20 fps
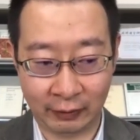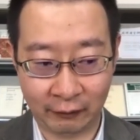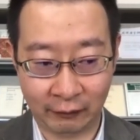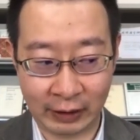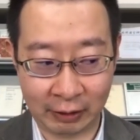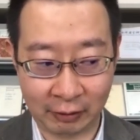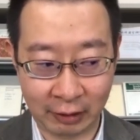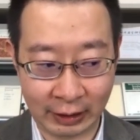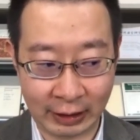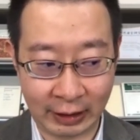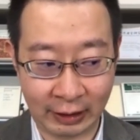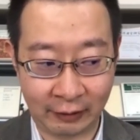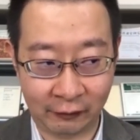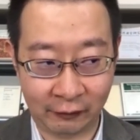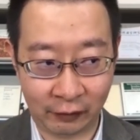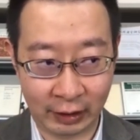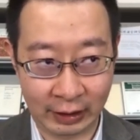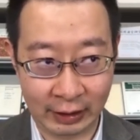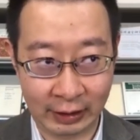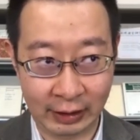very
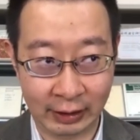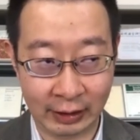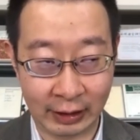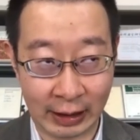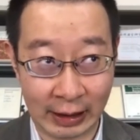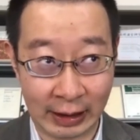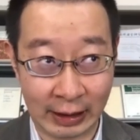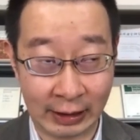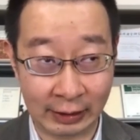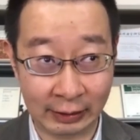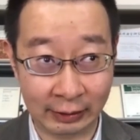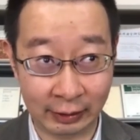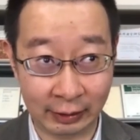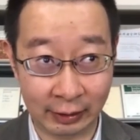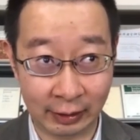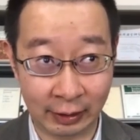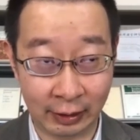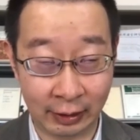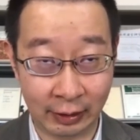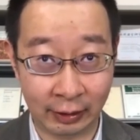carefully, and
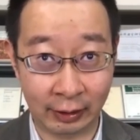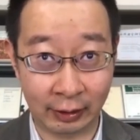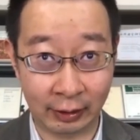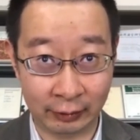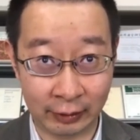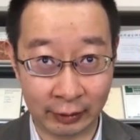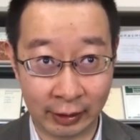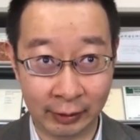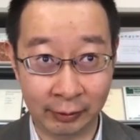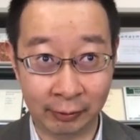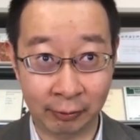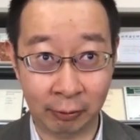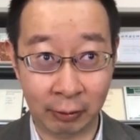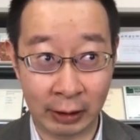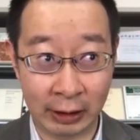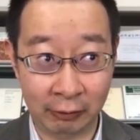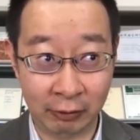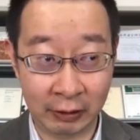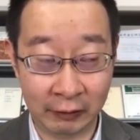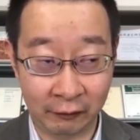then
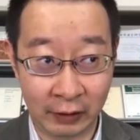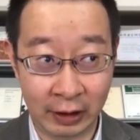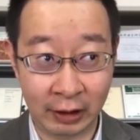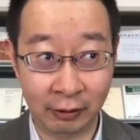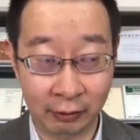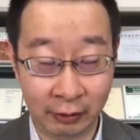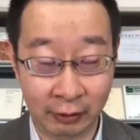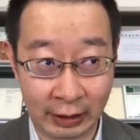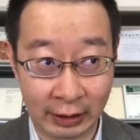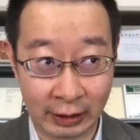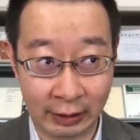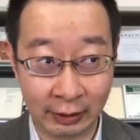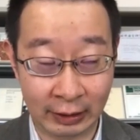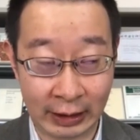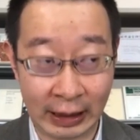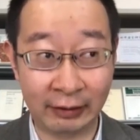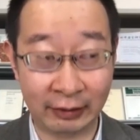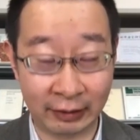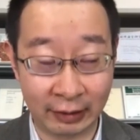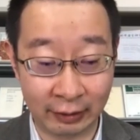we review the
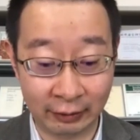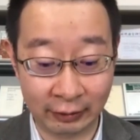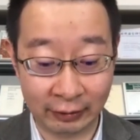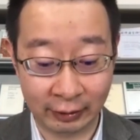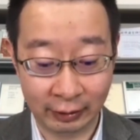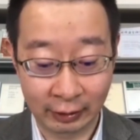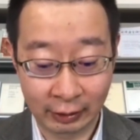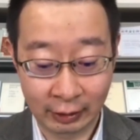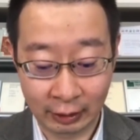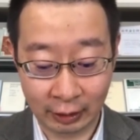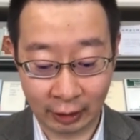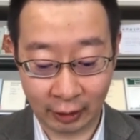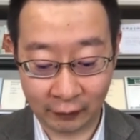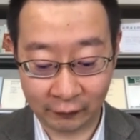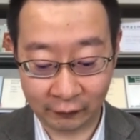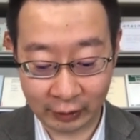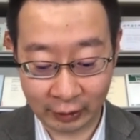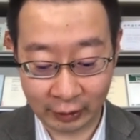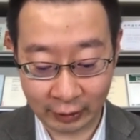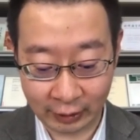lessons
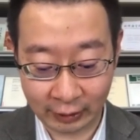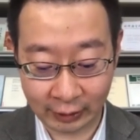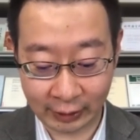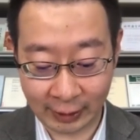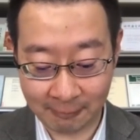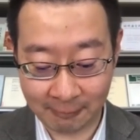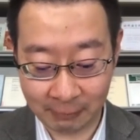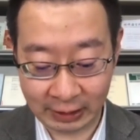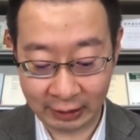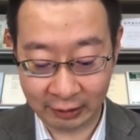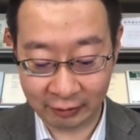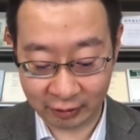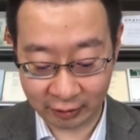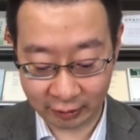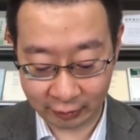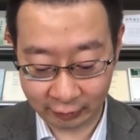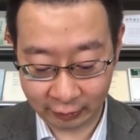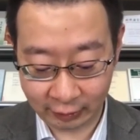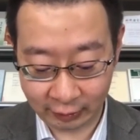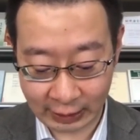of the
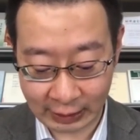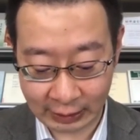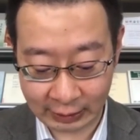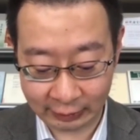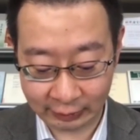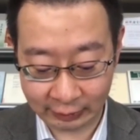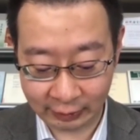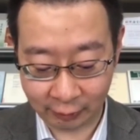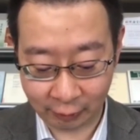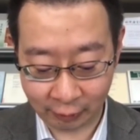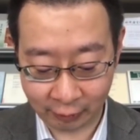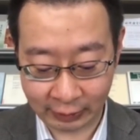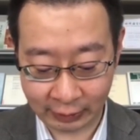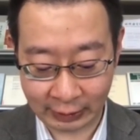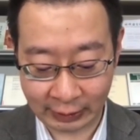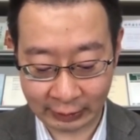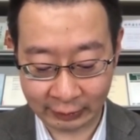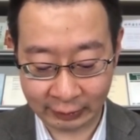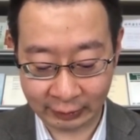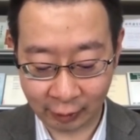competition, and
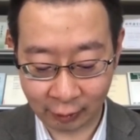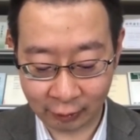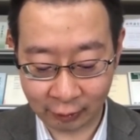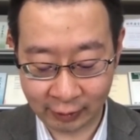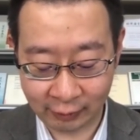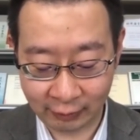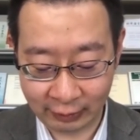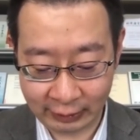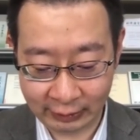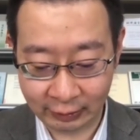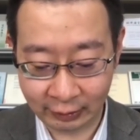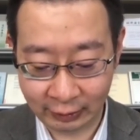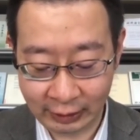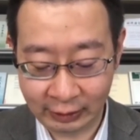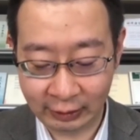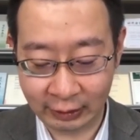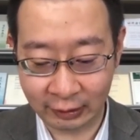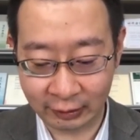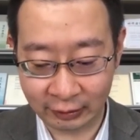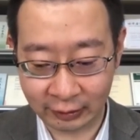not only the
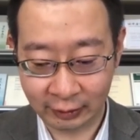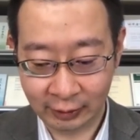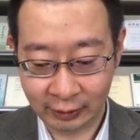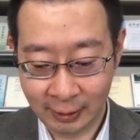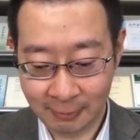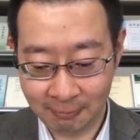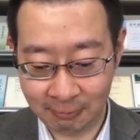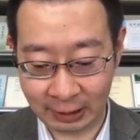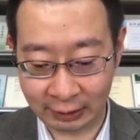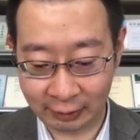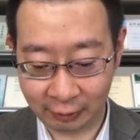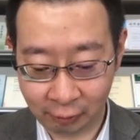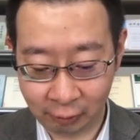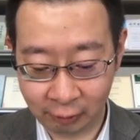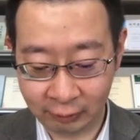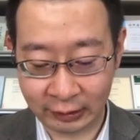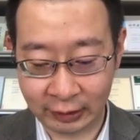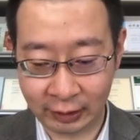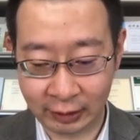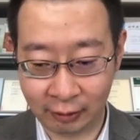leaders, but
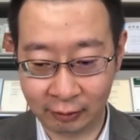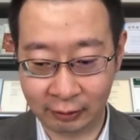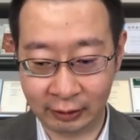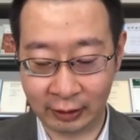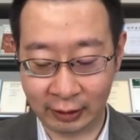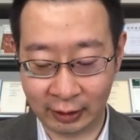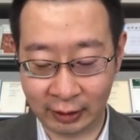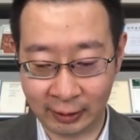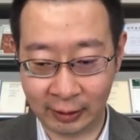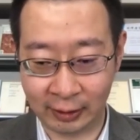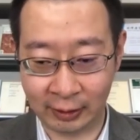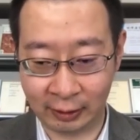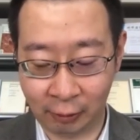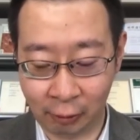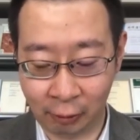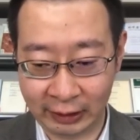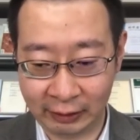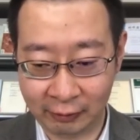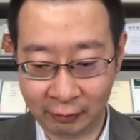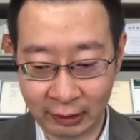also the
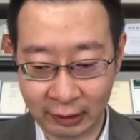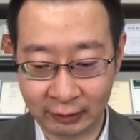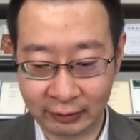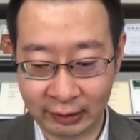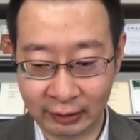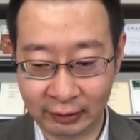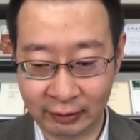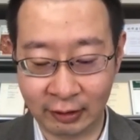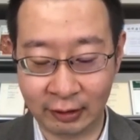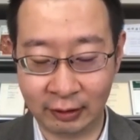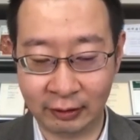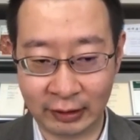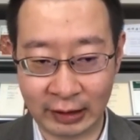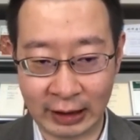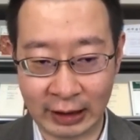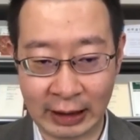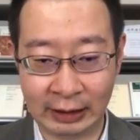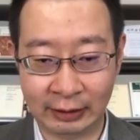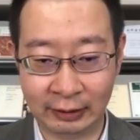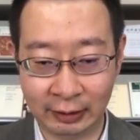ordinary citizens
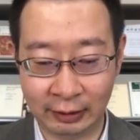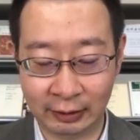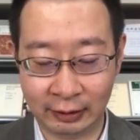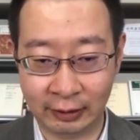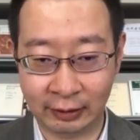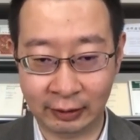and